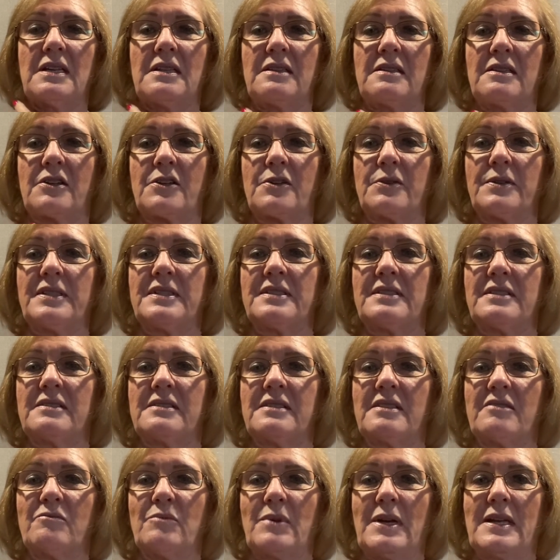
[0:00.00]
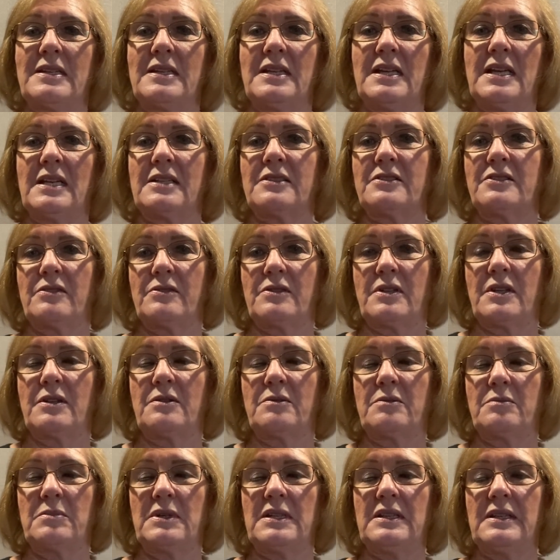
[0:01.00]
the the creases of my neck so that it
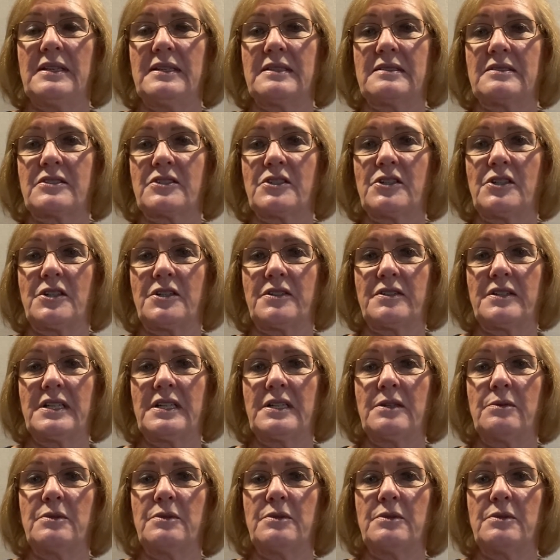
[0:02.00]
would be less scarring,